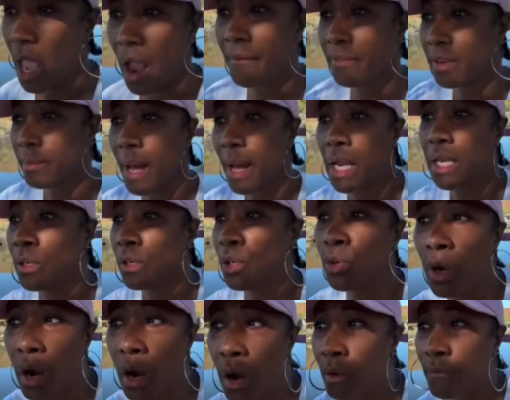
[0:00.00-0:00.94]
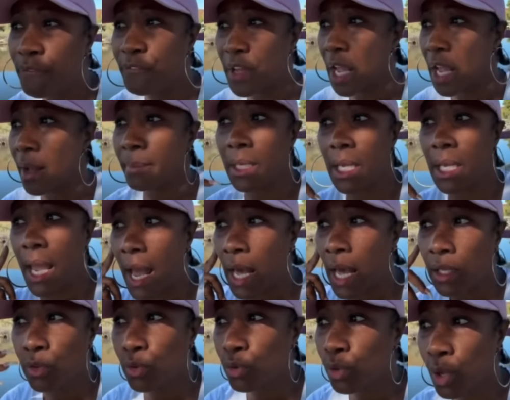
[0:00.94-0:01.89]
Everybody knew the whole family
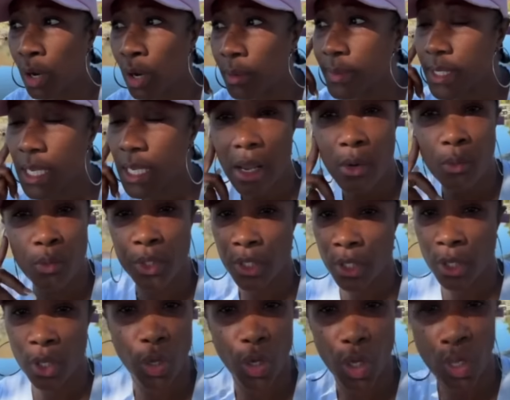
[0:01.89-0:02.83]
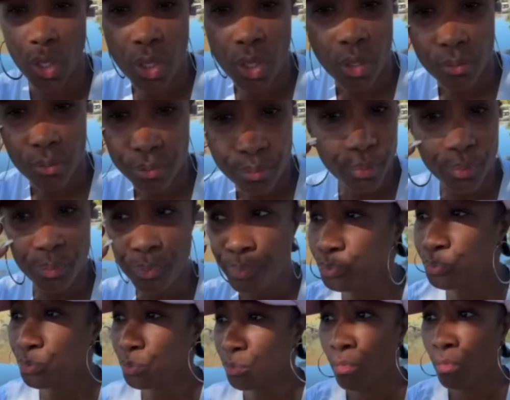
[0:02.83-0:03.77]
had, you know what I'm saying, was a,
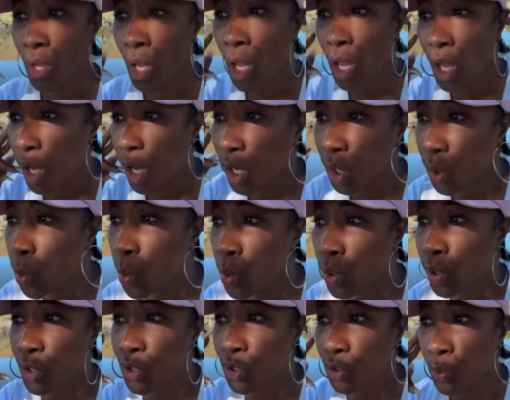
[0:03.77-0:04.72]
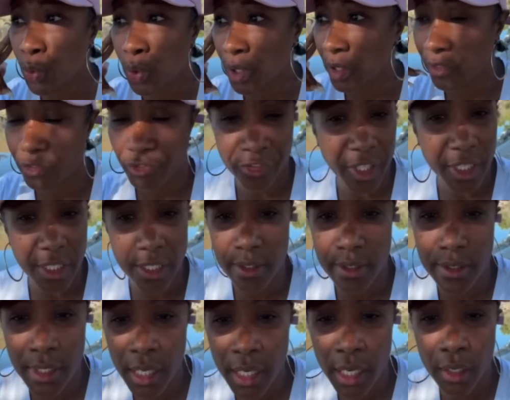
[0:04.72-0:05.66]
a quarter short of
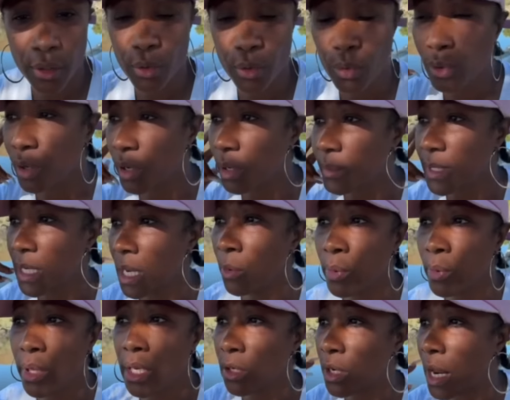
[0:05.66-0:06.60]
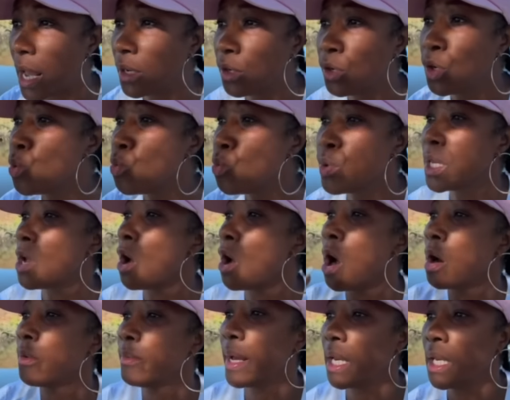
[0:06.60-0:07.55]
50 cent. You know what I'm saying? We they knew we
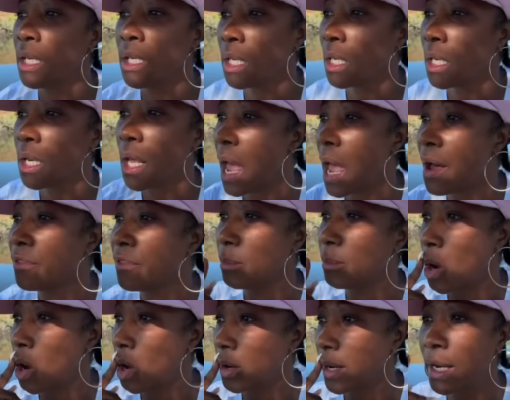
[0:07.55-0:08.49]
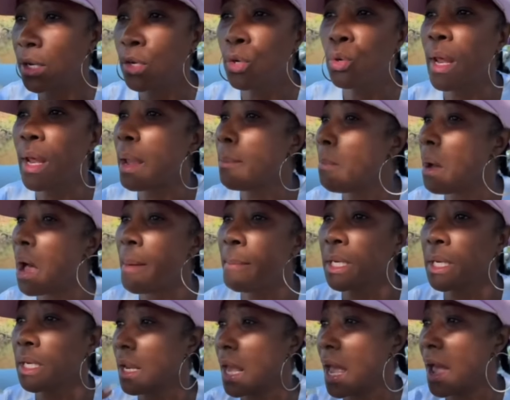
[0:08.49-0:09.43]
already didn't have them all. They knew their
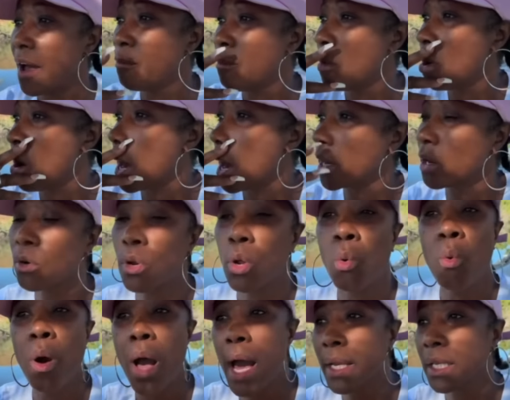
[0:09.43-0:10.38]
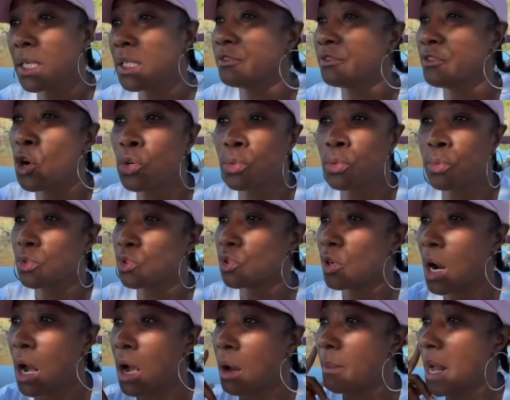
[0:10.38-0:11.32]
mama didn't have them all. I don't know why these folks was
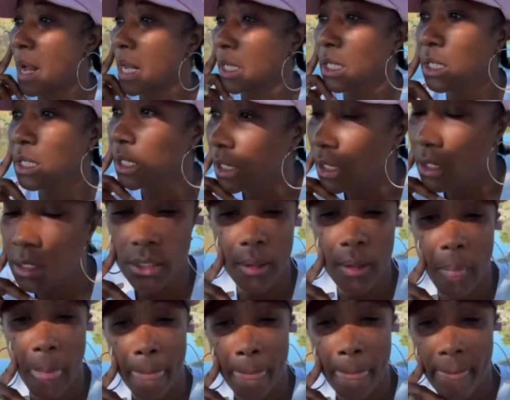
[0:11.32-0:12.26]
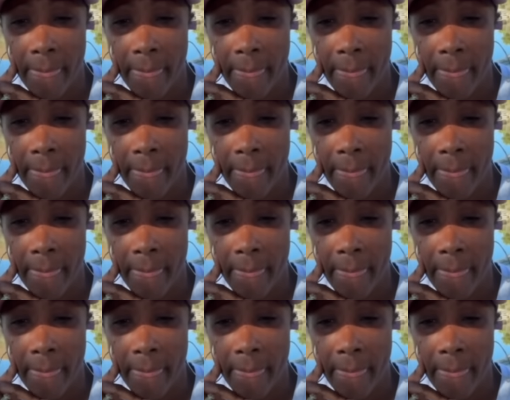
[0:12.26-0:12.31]
trying my kids.